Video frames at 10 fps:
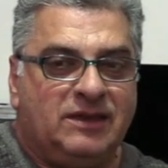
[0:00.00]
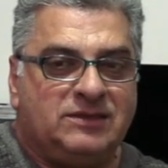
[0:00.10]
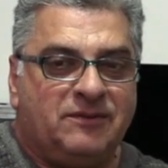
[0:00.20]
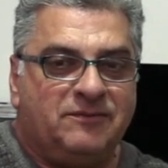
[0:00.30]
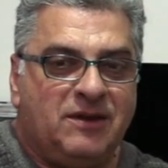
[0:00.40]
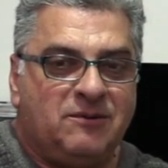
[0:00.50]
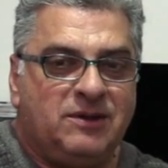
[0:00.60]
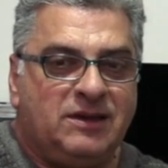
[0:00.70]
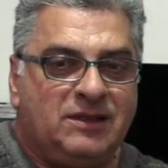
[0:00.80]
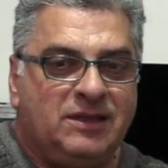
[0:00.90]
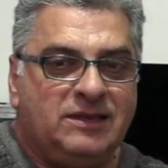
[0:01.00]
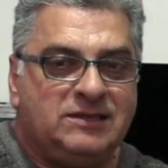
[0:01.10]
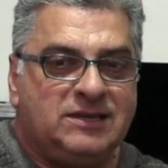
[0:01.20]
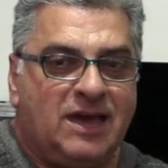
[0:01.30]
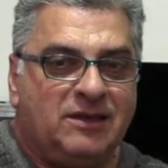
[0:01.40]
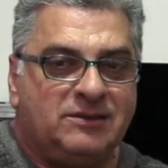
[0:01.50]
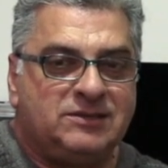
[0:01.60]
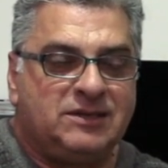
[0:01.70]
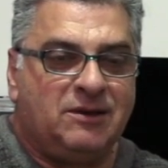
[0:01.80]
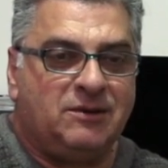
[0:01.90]
It's a very clean sound.
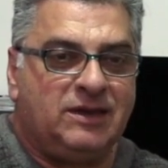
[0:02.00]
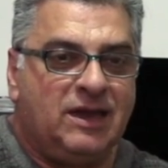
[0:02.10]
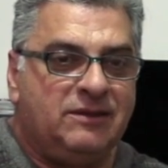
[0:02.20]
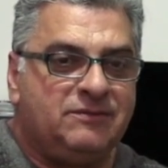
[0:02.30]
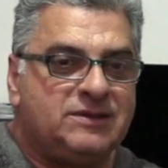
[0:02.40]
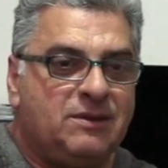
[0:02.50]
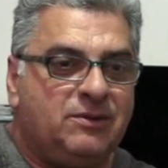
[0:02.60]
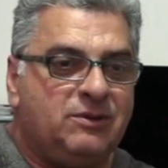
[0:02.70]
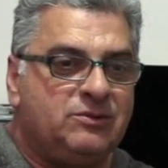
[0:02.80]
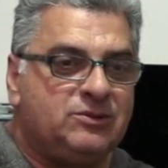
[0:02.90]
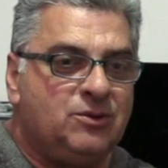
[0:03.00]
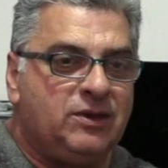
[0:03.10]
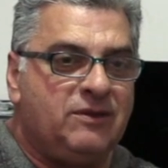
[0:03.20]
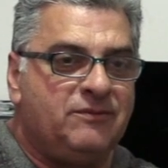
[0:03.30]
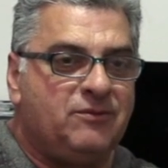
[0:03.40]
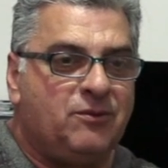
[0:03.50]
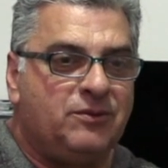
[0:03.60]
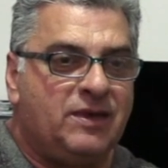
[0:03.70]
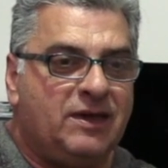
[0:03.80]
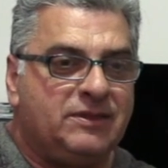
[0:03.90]
So again, if somebody was looking
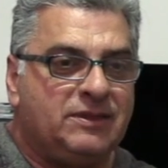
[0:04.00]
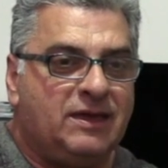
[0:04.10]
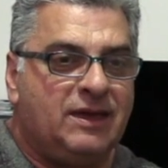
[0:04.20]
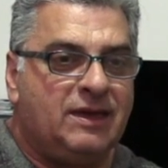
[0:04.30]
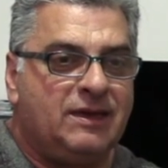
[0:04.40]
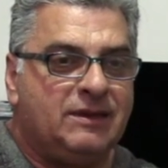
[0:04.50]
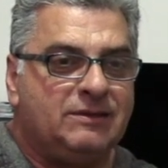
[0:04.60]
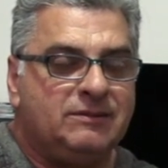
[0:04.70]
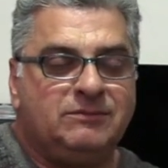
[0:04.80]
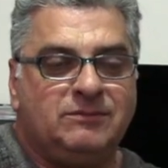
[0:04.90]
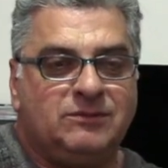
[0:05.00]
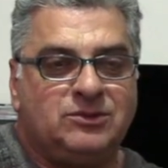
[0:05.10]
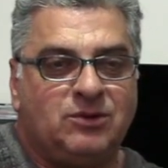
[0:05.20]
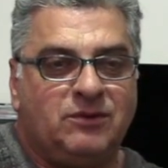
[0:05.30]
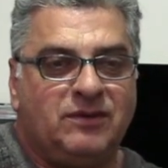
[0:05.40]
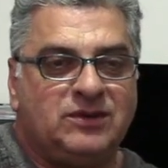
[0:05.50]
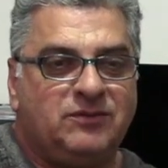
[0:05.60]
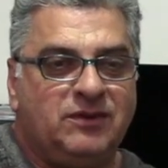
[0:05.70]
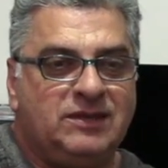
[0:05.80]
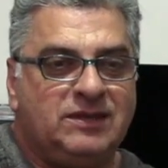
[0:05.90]
for that sort of
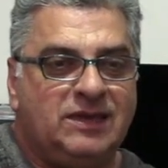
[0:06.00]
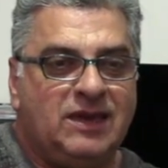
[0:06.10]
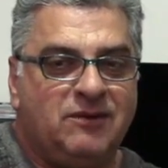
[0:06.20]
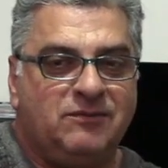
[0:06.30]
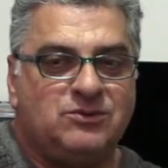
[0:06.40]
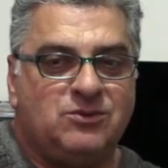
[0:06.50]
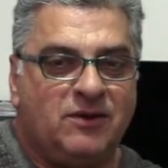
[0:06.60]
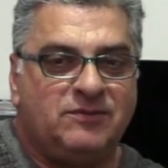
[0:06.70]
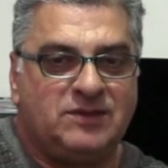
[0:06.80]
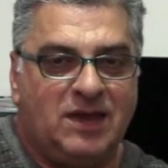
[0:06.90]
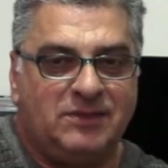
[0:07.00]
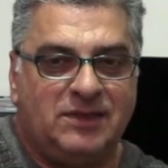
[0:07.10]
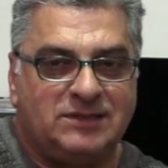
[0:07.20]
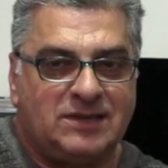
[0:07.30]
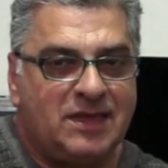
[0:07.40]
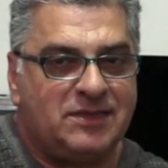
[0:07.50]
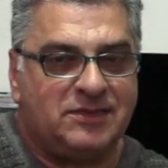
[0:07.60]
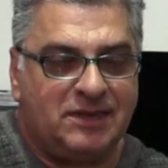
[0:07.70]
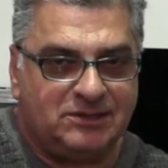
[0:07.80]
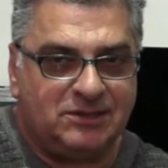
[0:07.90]
SVT overdrive sound, there's other
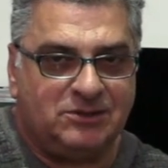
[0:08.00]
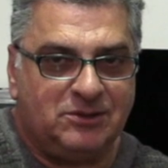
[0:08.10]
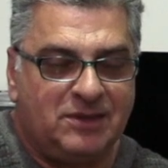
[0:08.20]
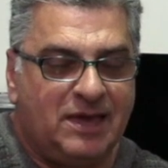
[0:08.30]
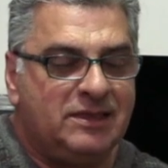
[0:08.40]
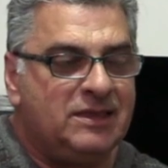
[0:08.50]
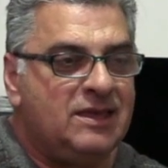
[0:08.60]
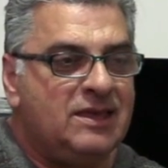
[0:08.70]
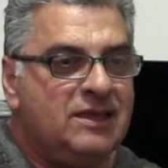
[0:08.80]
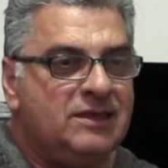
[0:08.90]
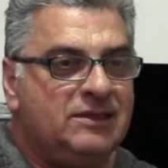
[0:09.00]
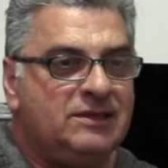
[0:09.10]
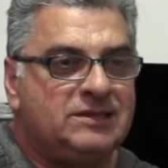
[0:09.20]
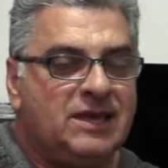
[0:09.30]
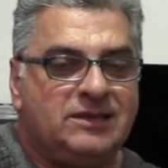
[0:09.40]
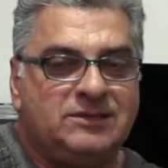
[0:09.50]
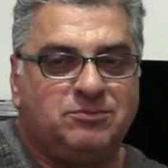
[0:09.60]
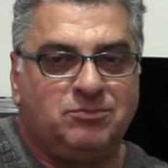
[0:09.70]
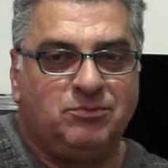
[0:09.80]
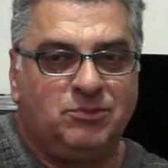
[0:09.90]
things that do that. This does
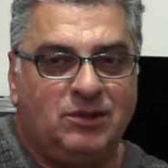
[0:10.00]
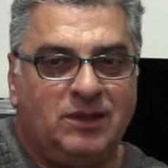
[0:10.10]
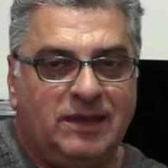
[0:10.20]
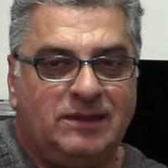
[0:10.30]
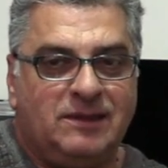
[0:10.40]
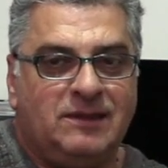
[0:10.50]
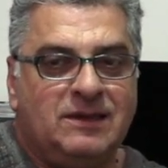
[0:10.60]
clean.